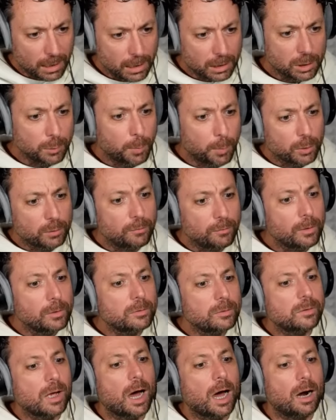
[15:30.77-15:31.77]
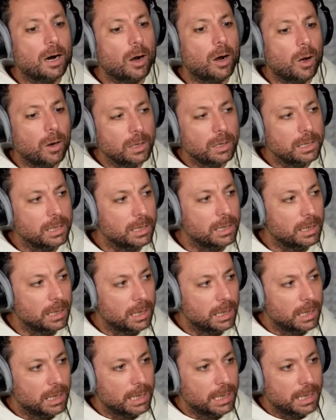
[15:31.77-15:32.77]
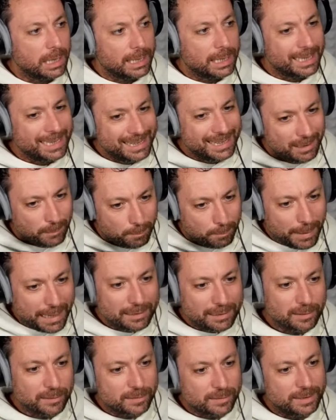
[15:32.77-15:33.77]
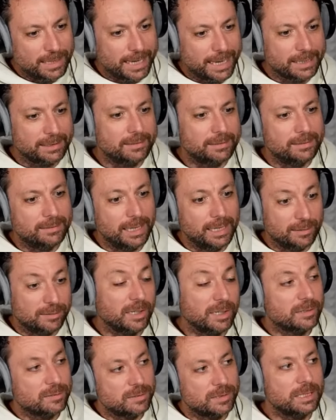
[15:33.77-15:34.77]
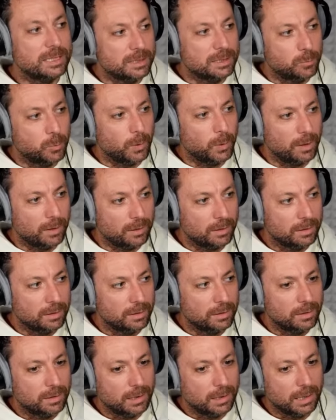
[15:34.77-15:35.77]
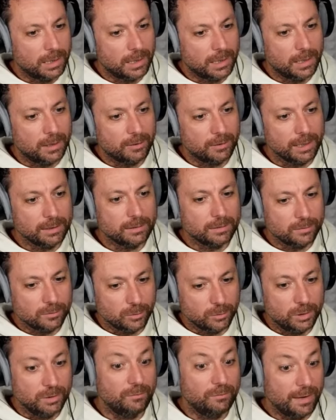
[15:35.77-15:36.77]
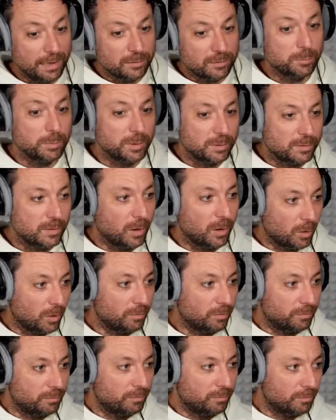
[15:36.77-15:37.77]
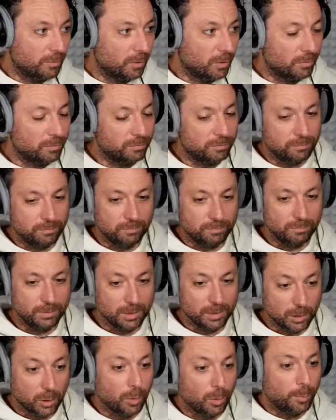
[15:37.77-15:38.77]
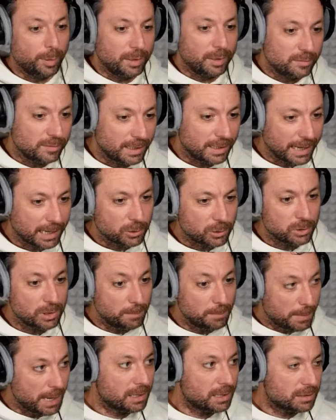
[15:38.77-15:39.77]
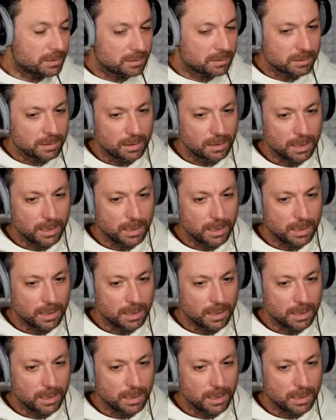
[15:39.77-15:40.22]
the portfolios are only the bets that they succeeded with, right? So the investments in companies that actually made it.